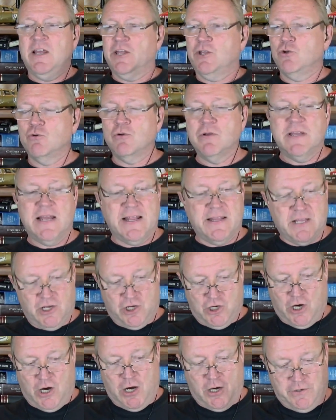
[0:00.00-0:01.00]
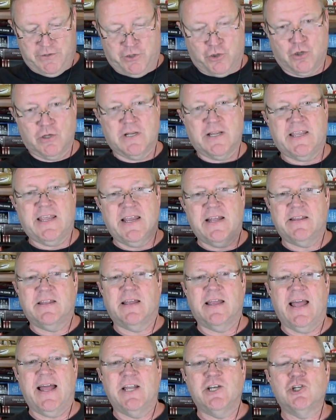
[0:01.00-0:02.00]
You can get in the car, turn the key, and
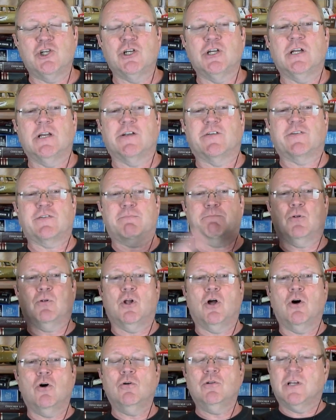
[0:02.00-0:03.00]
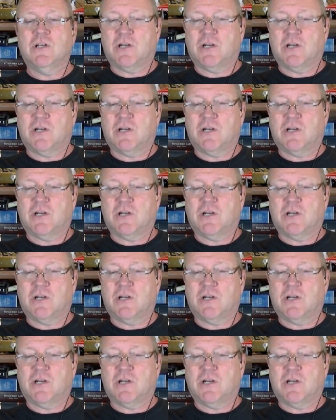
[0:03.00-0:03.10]
the engine can explode.